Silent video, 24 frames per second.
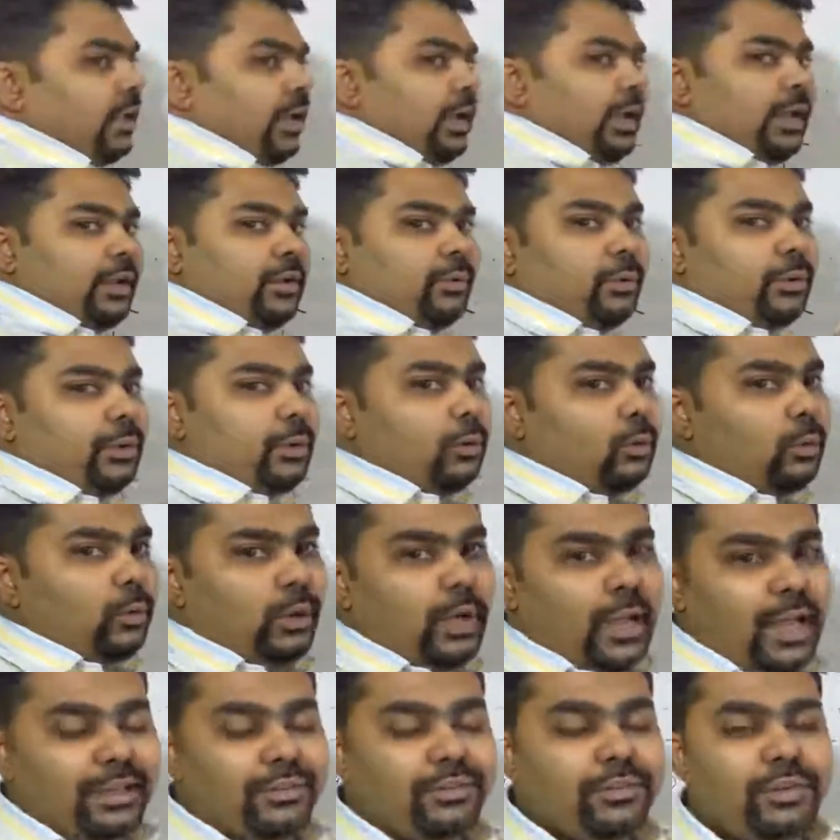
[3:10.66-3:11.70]
And we know
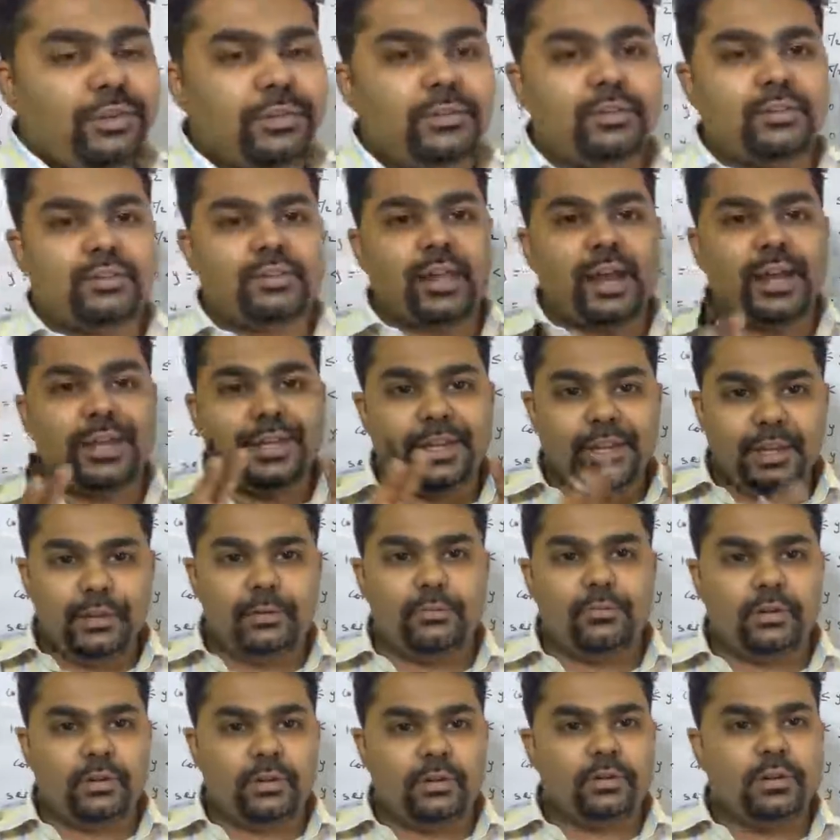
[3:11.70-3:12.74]
as it is sine
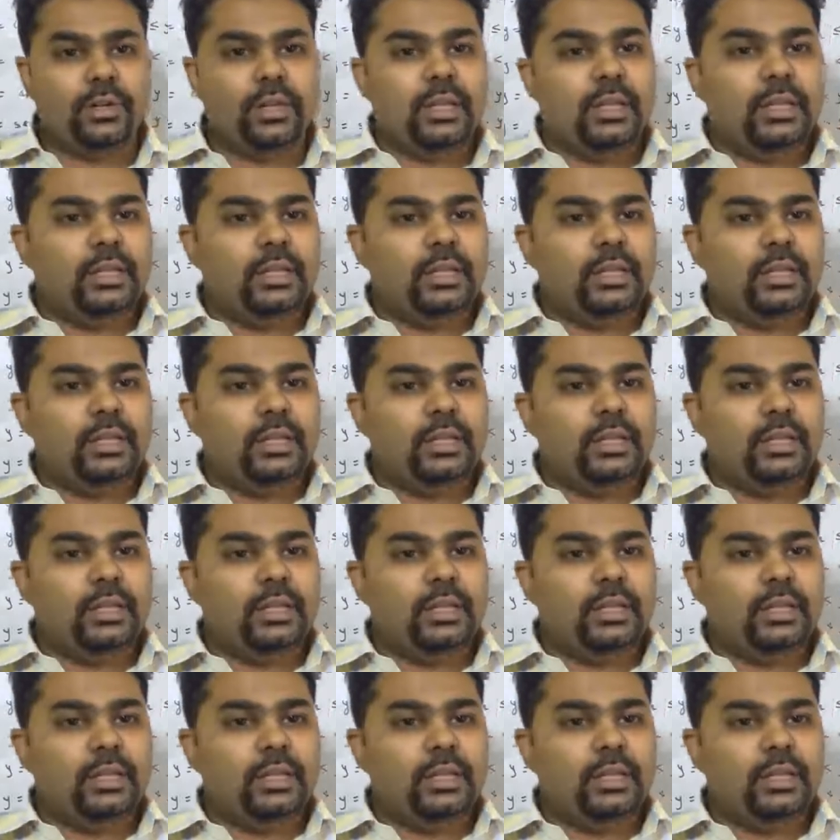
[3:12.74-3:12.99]
inverse,